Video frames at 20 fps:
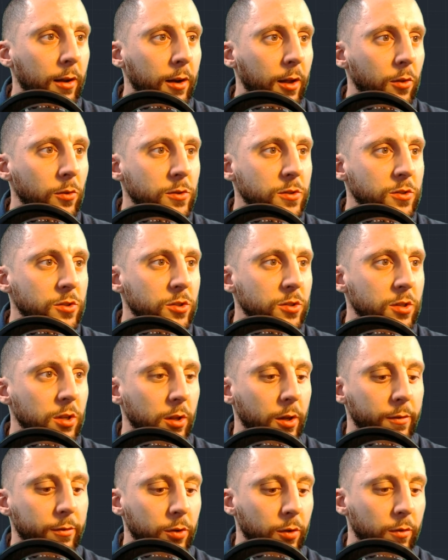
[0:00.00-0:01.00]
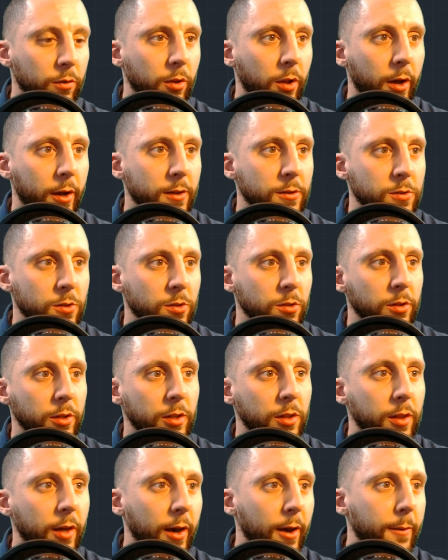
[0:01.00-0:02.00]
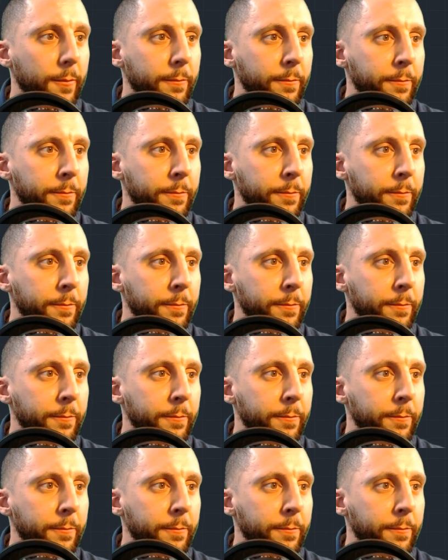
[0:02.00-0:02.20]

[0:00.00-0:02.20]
Now this is just a leftover line, so delete that.